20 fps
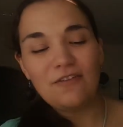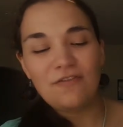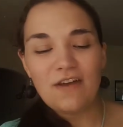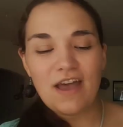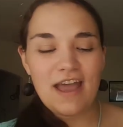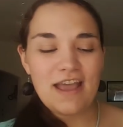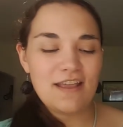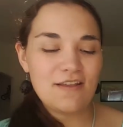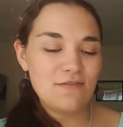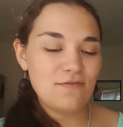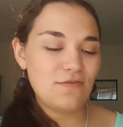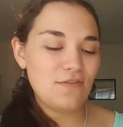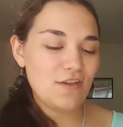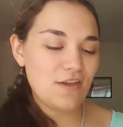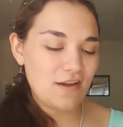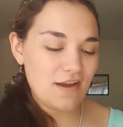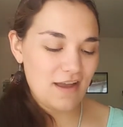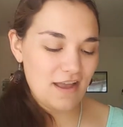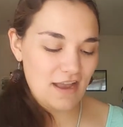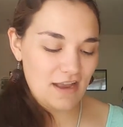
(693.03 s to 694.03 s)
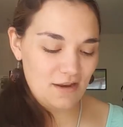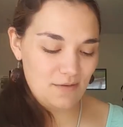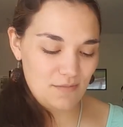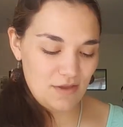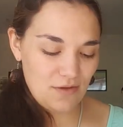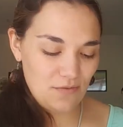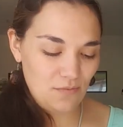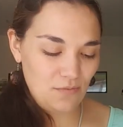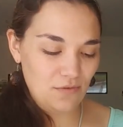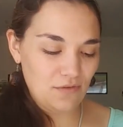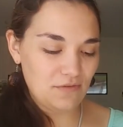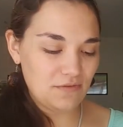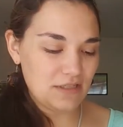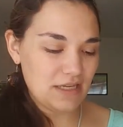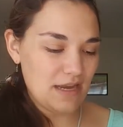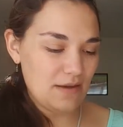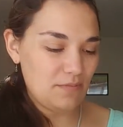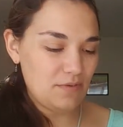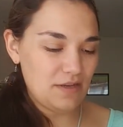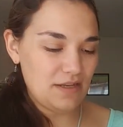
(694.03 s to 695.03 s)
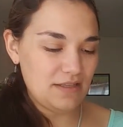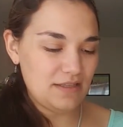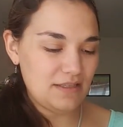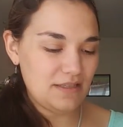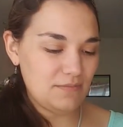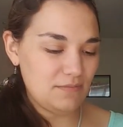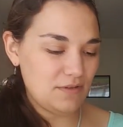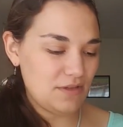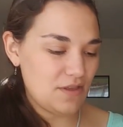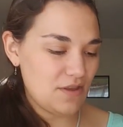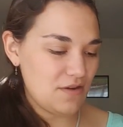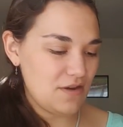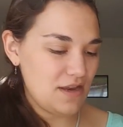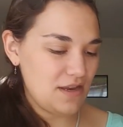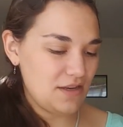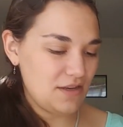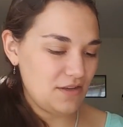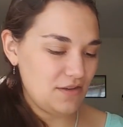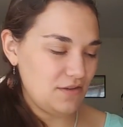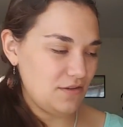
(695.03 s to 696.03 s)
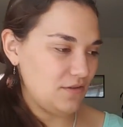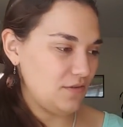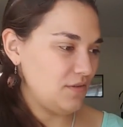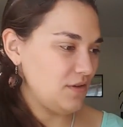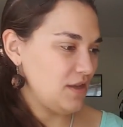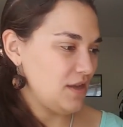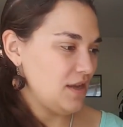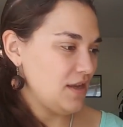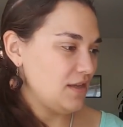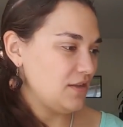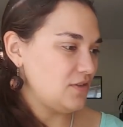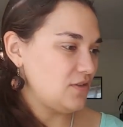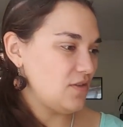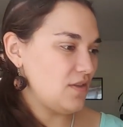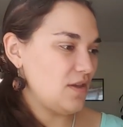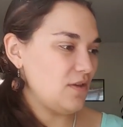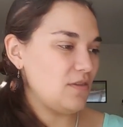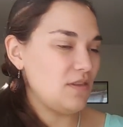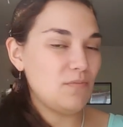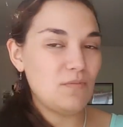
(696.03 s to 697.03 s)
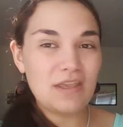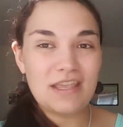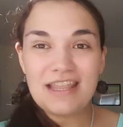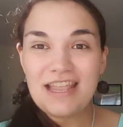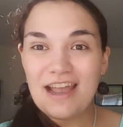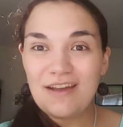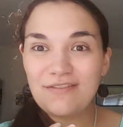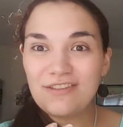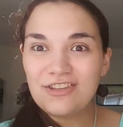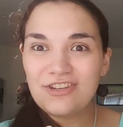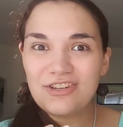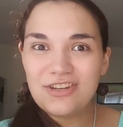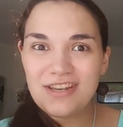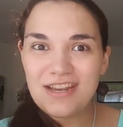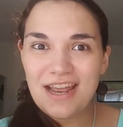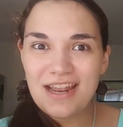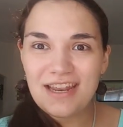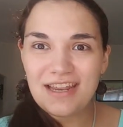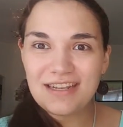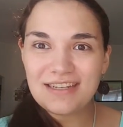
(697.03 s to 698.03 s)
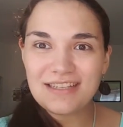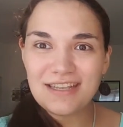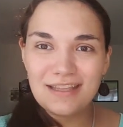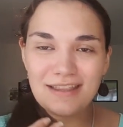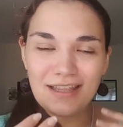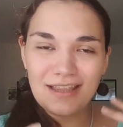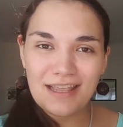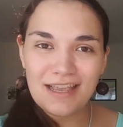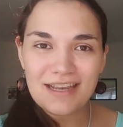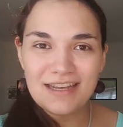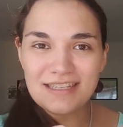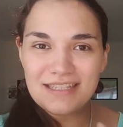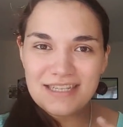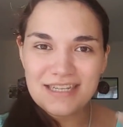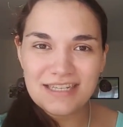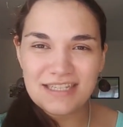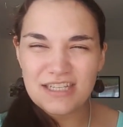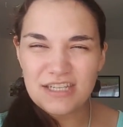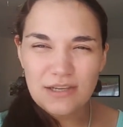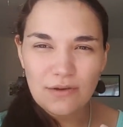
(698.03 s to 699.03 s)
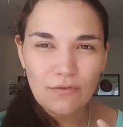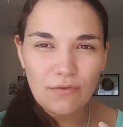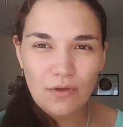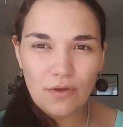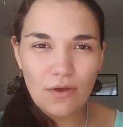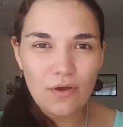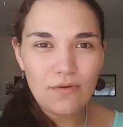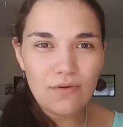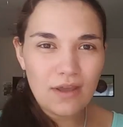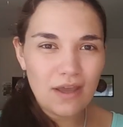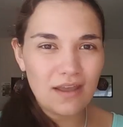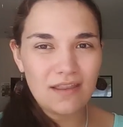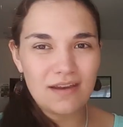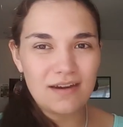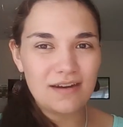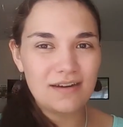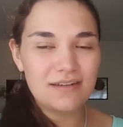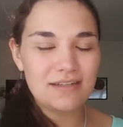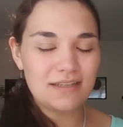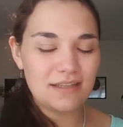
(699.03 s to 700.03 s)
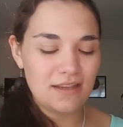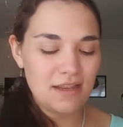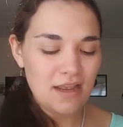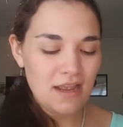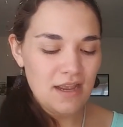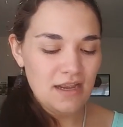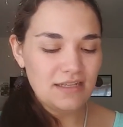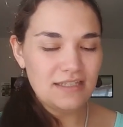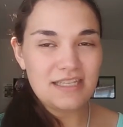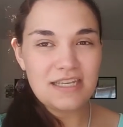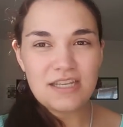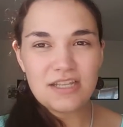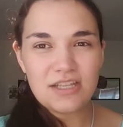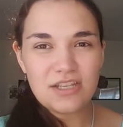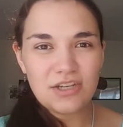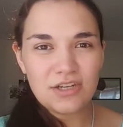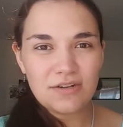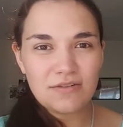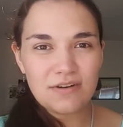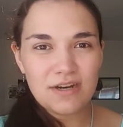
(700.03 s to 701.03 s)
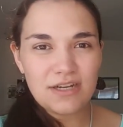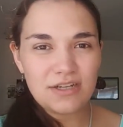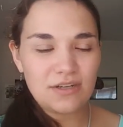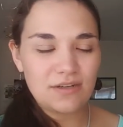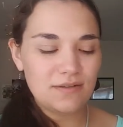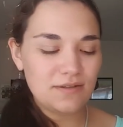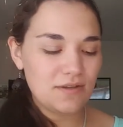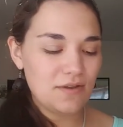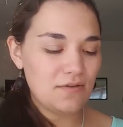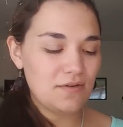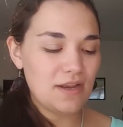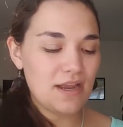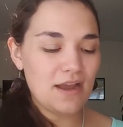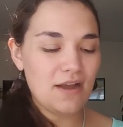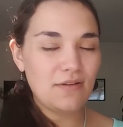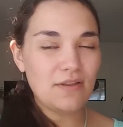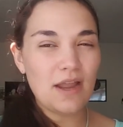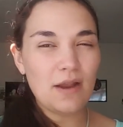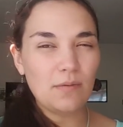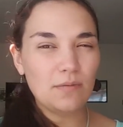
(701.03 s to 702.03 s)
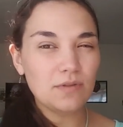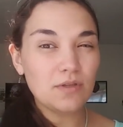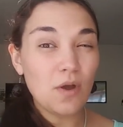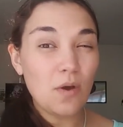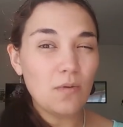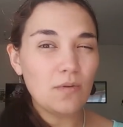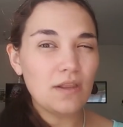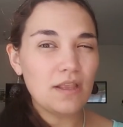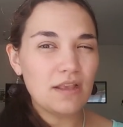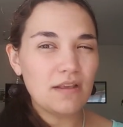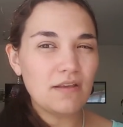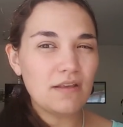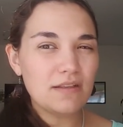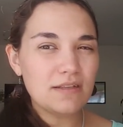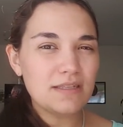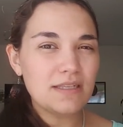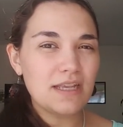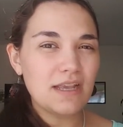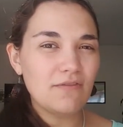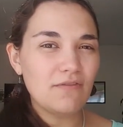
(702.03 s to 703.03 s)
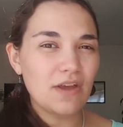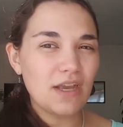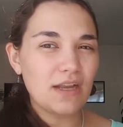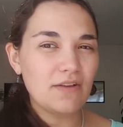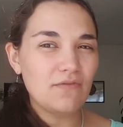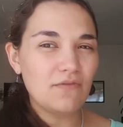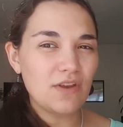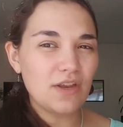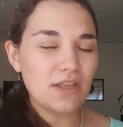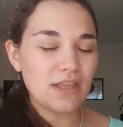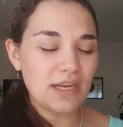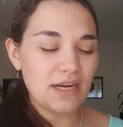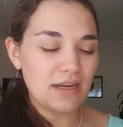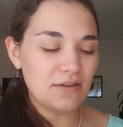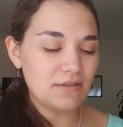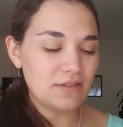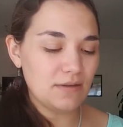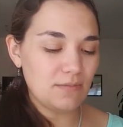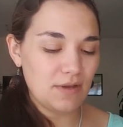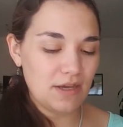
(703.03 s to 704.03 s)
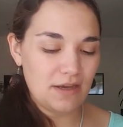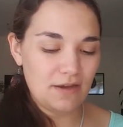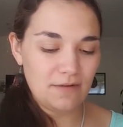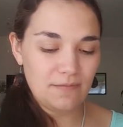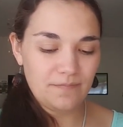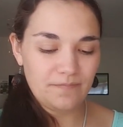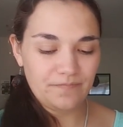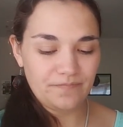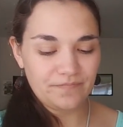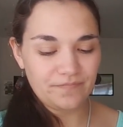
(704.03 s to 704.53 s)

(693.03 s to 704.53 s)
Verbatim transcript: If I can figure out how to make wolves happen in Sims 3 too, so that then we can have the genetics and the legacies and different coat colors and see the generations go down, I will totally see if I can figure that out somehow.